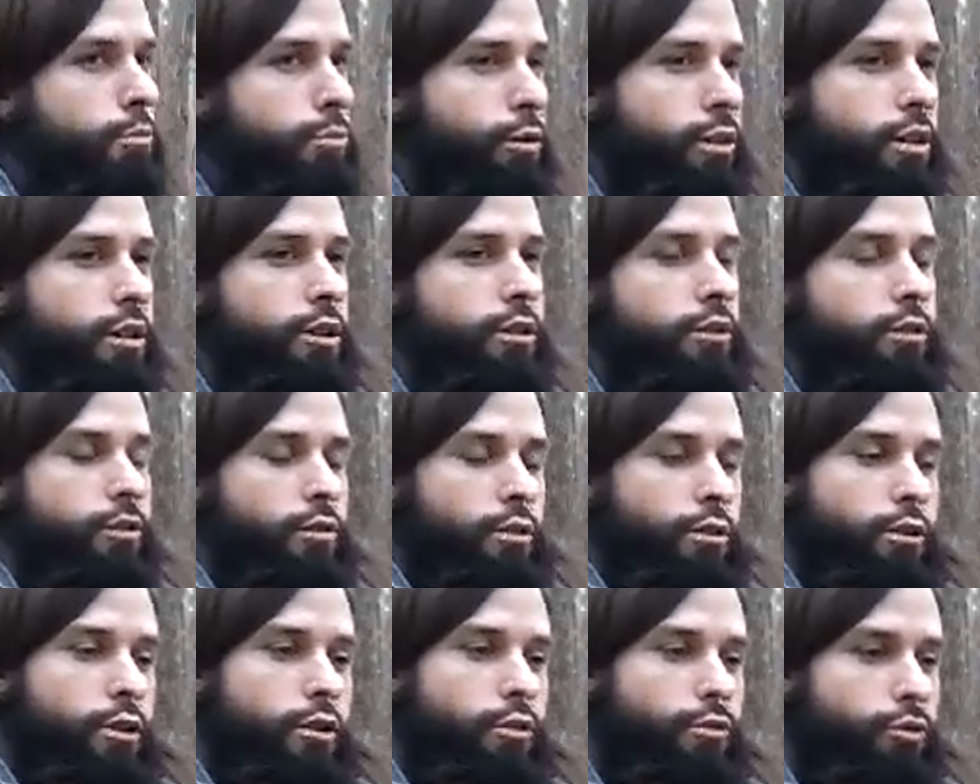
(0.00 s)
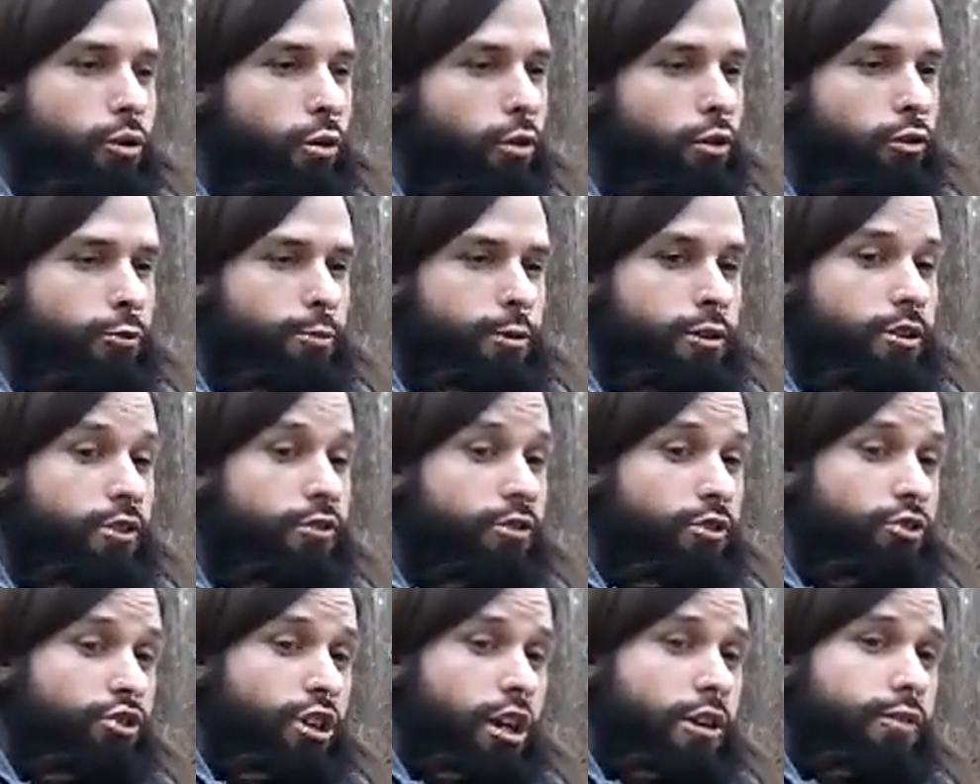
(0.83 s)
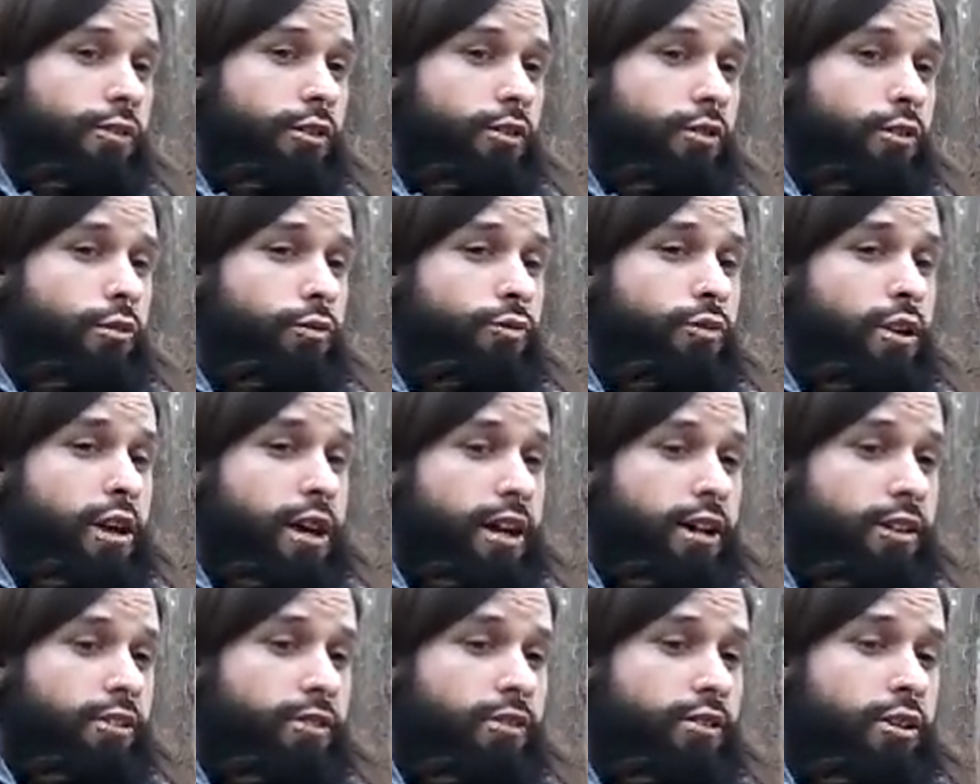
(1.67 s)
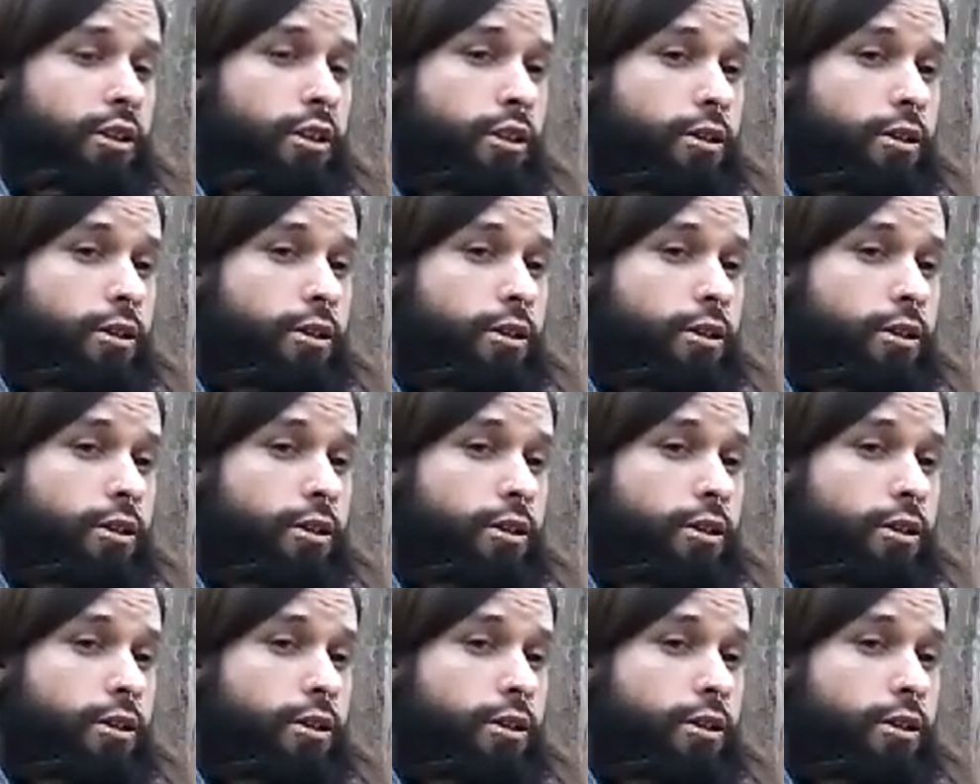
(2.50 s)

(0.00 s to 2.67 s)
But, you know, of course, because they're traveling so fast,